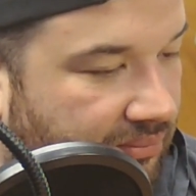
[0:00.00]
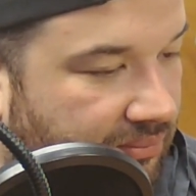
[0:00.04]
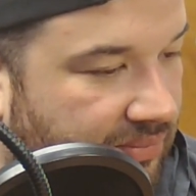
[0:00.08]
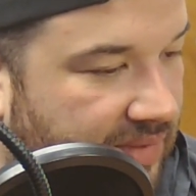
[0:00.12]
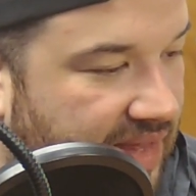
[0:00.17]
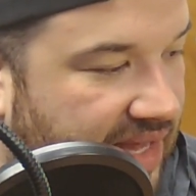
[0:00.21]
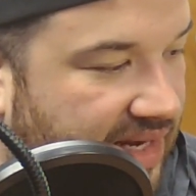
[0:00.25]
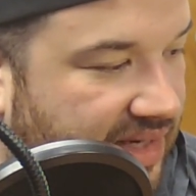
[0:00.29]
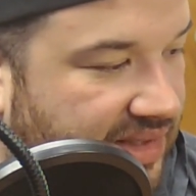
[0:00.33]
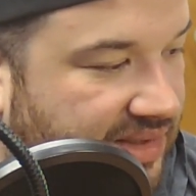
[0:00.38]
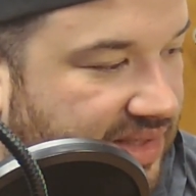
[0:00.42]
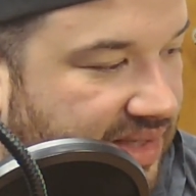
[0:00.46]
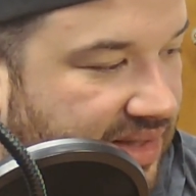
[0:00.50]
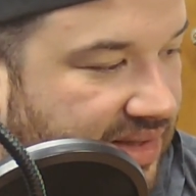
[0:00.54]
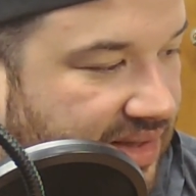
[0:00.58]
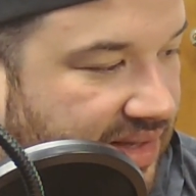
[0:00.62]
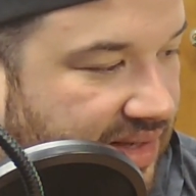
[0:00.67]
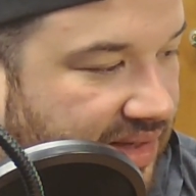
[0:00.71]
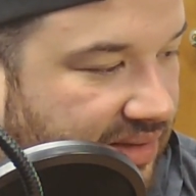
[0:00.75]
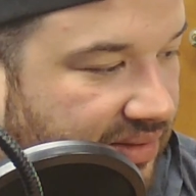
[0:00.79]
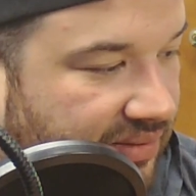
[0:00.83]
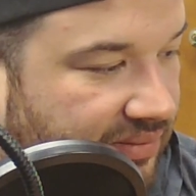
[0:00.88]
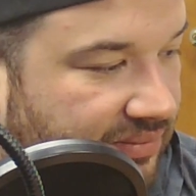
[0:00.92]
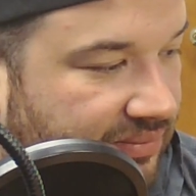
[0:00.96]
is a
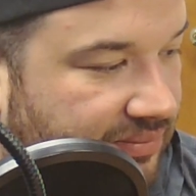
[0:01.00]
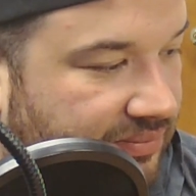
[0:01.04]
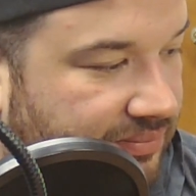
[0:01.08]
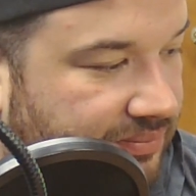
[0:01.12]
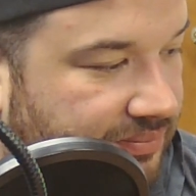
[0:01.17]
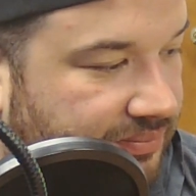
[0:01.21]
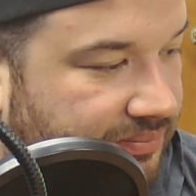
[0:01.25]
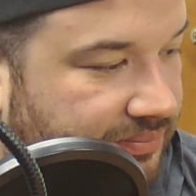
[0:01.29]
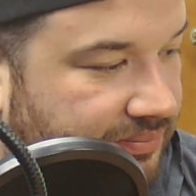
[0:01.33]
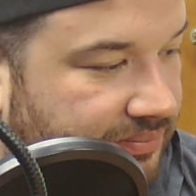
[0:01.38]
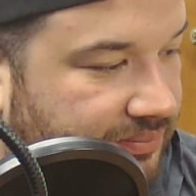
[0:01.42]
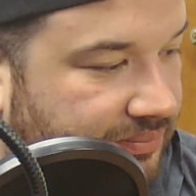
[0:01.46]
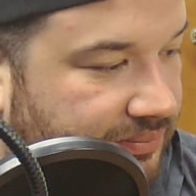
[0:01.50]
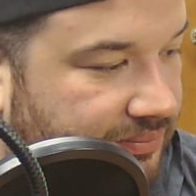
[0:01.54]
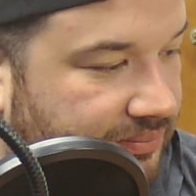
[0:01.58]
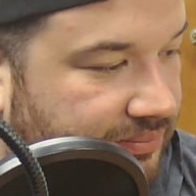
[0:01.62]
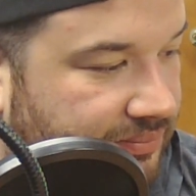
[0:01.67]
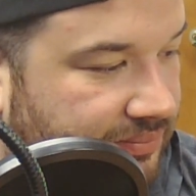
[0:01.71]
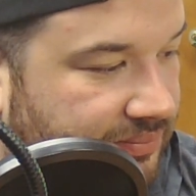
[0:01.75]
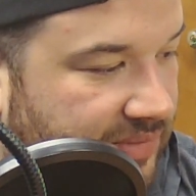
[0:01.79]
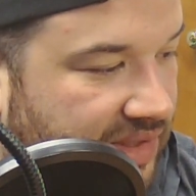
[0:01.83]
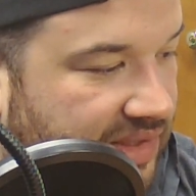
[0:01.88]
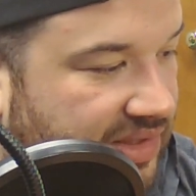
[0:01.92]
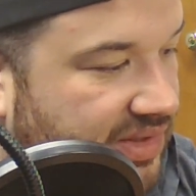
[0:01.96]
thing.
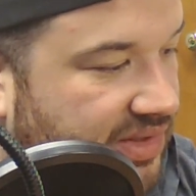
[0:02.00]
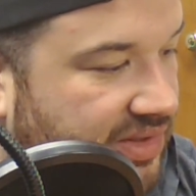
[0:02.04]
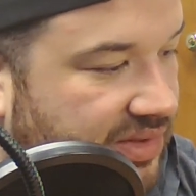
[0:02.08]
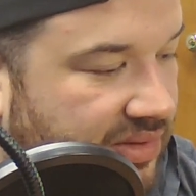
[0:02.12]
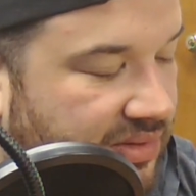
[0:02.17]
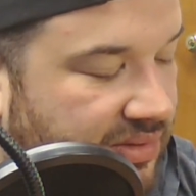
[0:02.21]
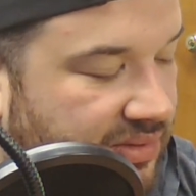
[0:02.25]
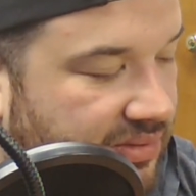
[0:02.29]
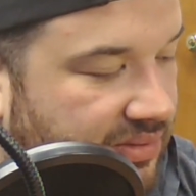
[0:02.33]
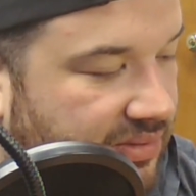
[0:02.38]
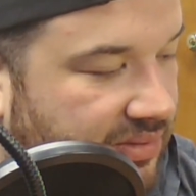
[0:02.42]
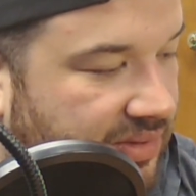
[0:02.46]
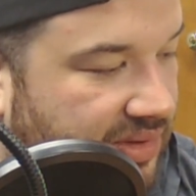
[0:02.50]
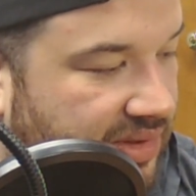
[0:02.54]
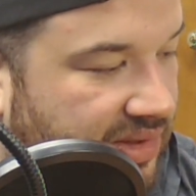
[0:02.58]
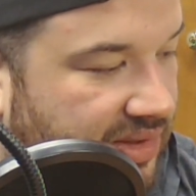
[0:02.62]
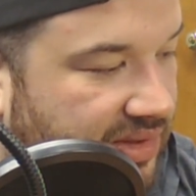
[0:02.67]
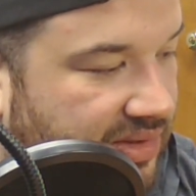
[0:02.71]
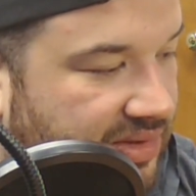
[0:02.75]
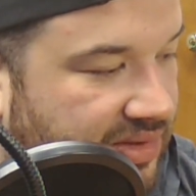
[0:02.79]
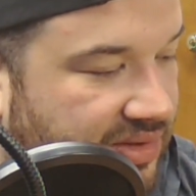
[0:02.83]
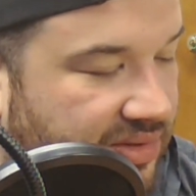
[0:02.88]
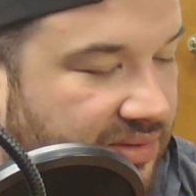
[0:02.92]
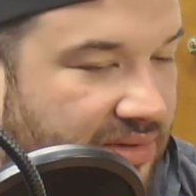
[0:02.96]
It's so
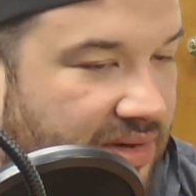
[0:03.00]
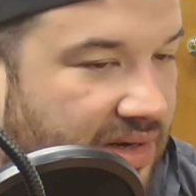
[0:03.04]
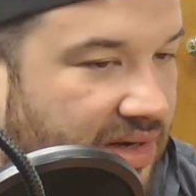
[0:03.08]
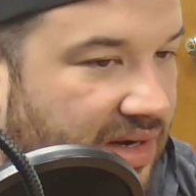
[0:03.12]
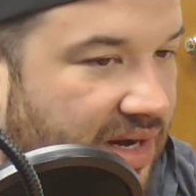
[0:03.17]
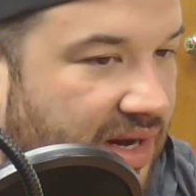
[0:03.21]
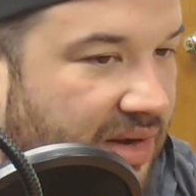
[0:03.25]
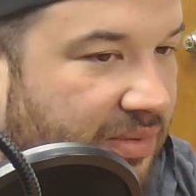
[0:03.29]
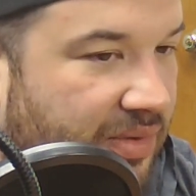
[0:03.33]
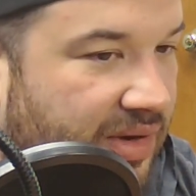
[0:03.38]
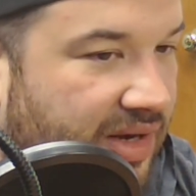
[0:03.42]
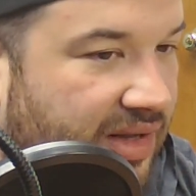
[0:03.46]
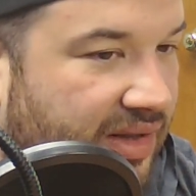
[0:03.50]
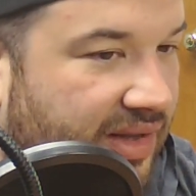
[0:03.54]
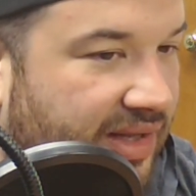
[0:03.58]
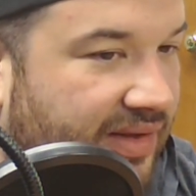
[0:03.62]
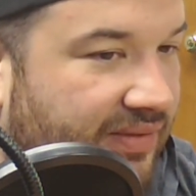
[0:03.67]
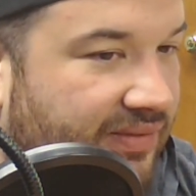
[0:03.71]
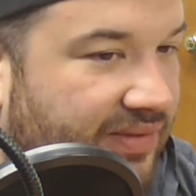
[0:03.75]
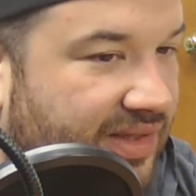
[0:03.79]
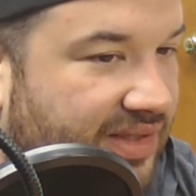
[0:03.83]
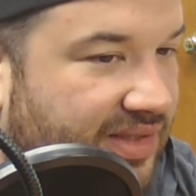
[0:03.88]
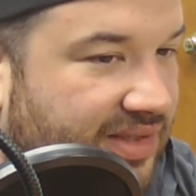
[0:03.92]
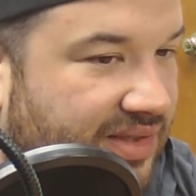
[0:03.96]
hard. I don't want to
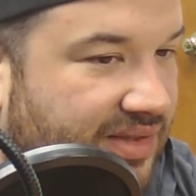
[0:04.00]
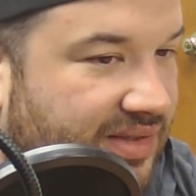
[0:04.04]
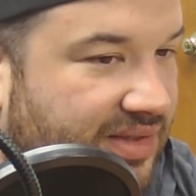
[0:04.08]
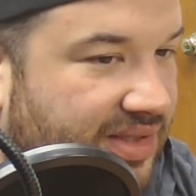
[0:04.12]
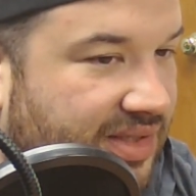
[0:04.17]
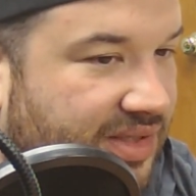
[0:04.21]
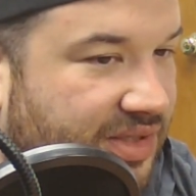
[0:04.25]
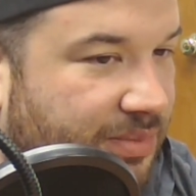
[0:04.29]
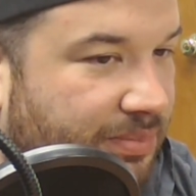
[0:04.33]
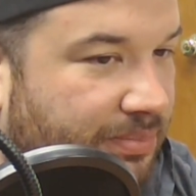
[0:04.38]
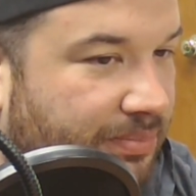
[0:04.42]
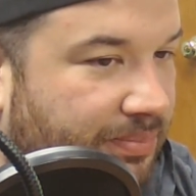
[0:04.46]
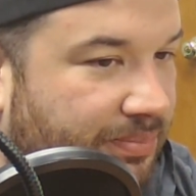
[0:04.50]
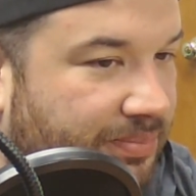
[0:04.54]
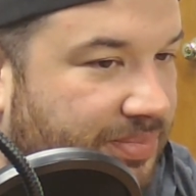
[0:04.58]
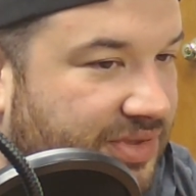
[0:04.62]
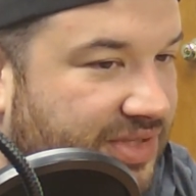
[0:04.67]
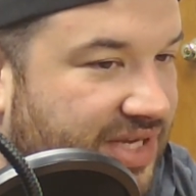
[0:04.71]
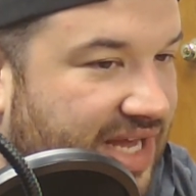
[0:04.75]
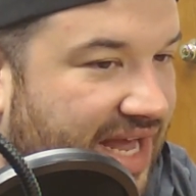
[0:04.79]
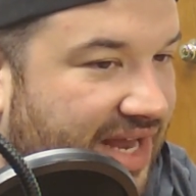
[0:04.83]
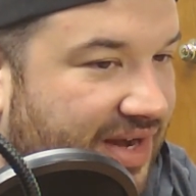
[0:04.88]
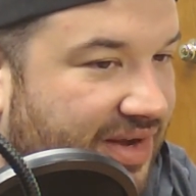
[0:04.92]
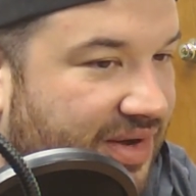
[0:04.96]
leave this on such a
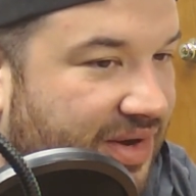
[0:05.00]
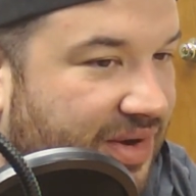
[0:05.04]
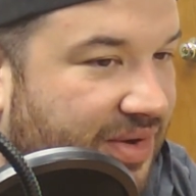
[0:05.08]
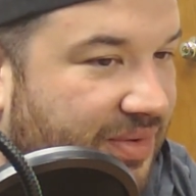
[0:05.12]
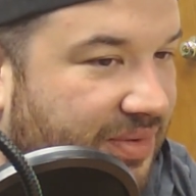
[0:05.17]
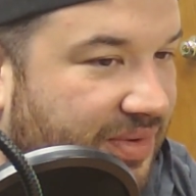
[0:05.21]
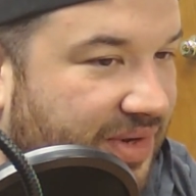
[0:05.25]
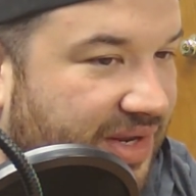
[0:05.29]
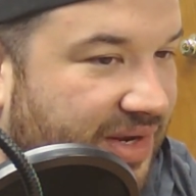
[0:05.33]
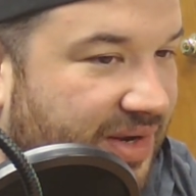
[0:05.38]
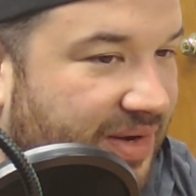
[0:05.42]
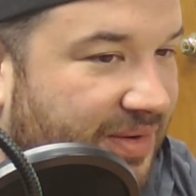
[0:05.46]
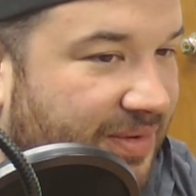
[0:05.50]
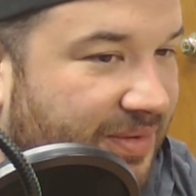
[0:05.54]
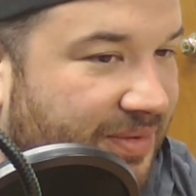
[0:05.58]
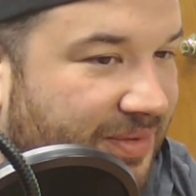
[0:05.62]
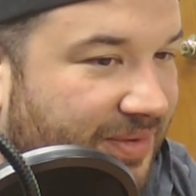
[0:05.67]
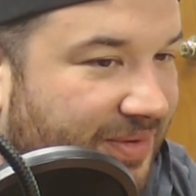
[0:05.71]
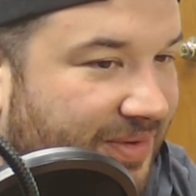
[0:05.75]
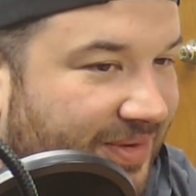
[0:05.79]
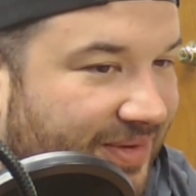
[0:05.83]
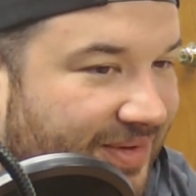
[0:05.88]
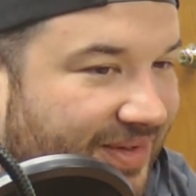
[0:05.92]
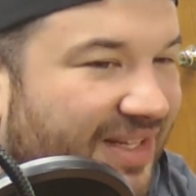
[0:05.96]
sad note. You
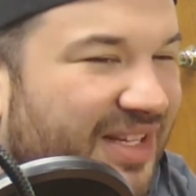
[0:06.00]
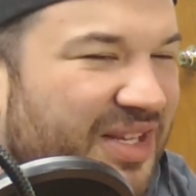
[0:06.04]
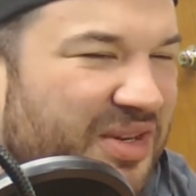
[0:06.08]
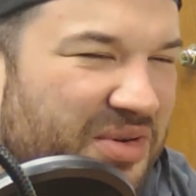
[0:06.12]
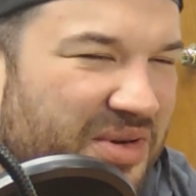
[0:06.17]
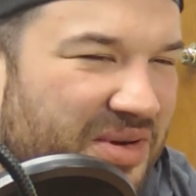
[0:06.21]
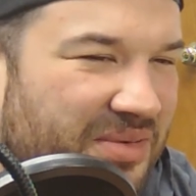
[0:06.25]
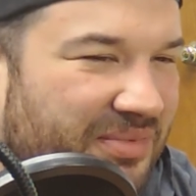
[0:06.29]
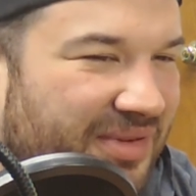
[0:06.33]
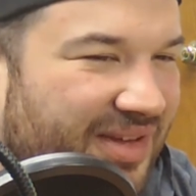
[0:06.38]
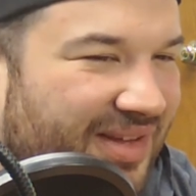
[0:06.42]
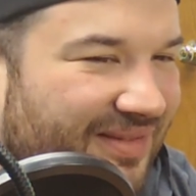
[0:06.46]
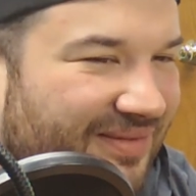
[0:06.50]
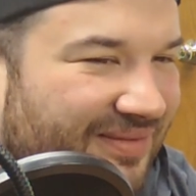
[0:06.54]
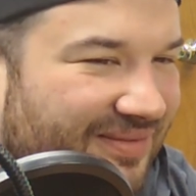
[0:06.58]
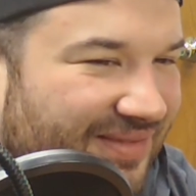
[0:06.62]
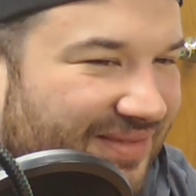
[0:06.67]
know what I mean?